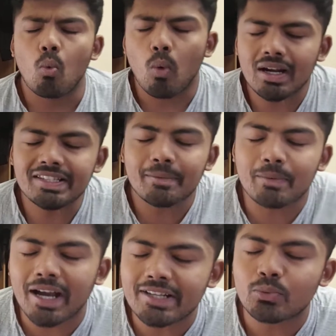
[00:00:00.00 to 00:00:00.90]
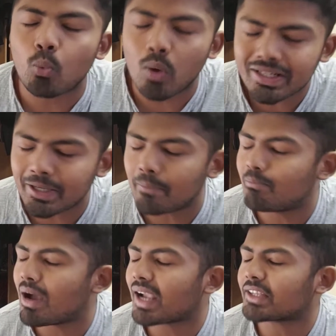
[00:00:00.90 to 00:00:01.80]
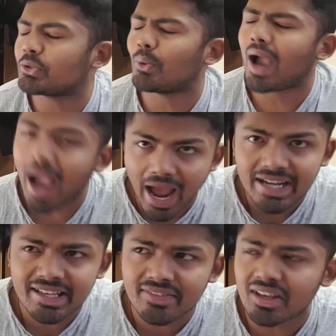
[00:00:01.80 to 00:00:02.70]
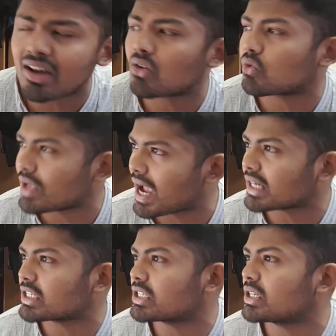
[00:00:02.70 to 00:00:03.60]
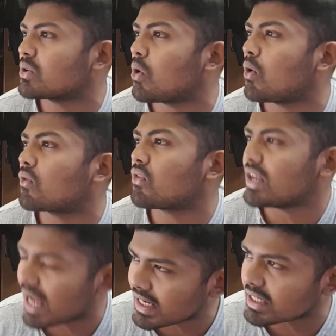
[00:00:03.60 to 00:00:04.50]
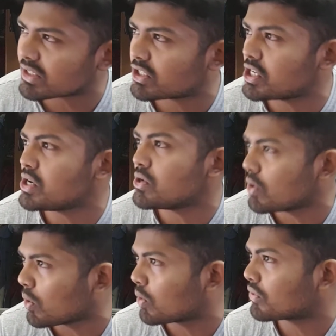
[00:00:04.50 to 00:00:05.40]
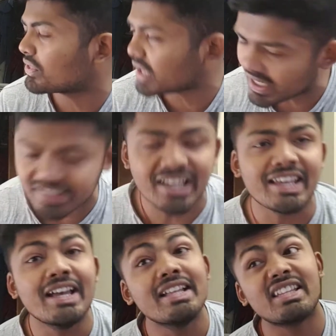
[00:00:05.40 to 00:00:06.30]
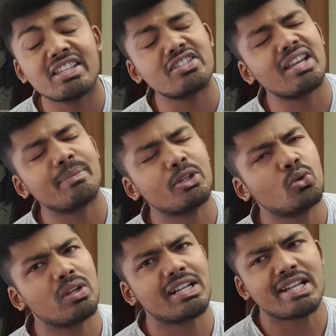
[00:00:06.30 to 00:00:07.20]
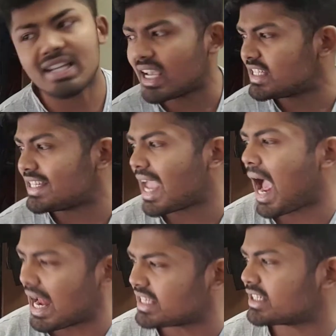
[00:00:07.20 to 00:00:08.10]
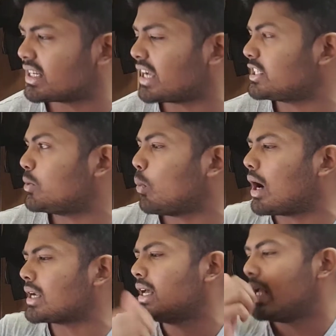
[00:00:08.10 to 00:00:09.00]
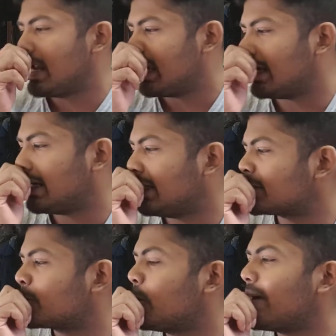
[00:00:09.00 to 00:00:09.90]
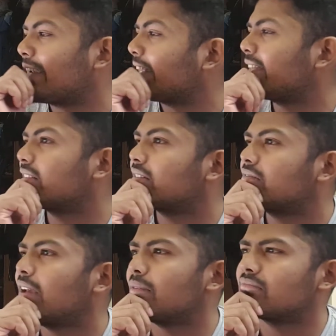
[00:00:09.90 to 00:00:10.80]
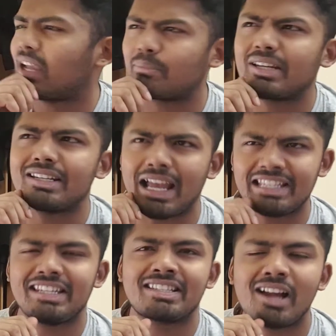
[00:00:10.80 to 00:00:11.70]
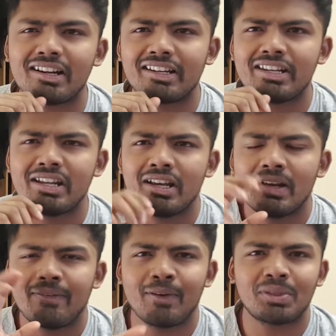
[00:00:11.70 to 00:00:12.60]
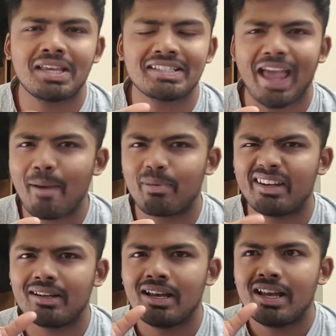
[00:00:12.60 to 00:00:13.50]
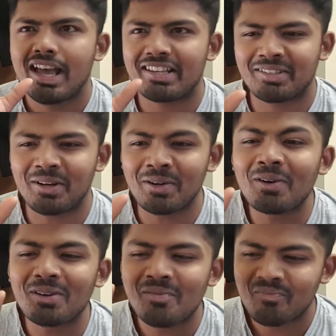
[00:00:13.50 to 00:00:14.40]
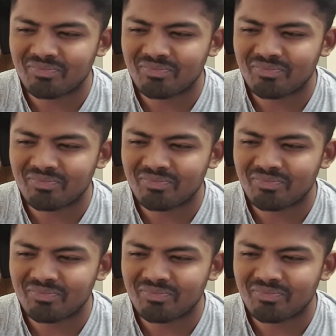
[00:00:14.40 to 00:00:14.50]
What is up, guys? Welcome back to another reaction of Nanatsu no Taizai. This is chapter 290 and 91. Let's go and get chapter 90 started. Few things happen. Escanor